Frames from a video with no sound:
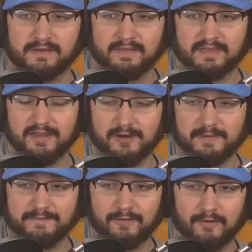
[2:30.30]
The year
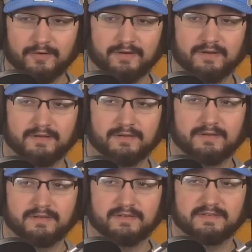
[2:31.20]
before,
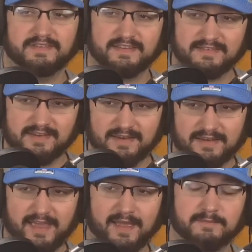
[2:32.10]
sixteen
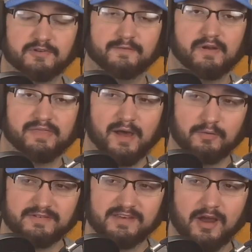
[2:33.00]
games, over a
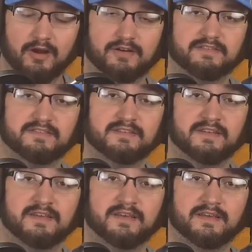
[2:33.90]
thousand yards.
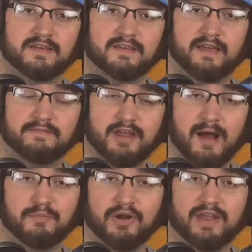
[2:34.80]
If
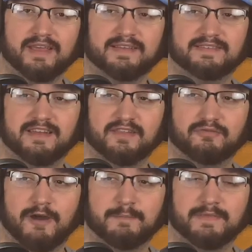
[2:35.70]
Tom Brady gets another
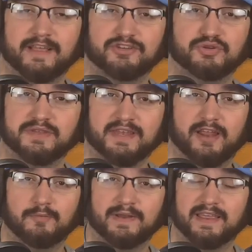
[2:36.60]
weapon like Julian
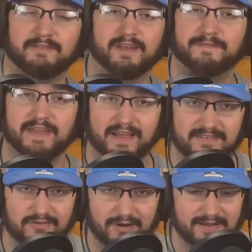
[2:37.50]
Edelman, even if he has
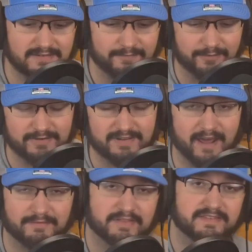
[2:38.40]
to rest the first
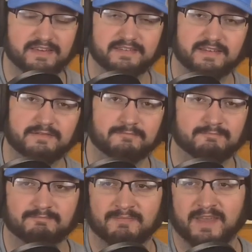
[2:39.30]
half of the season,
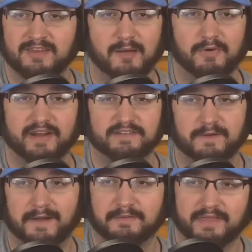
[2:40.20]
Tom Brady's
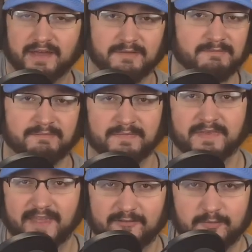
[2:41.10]
fine with that.
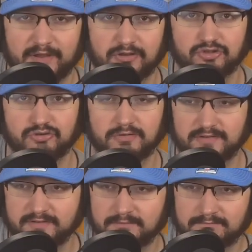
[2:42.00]
Give him little
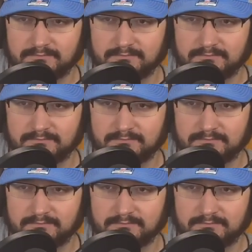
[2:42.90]
jewels,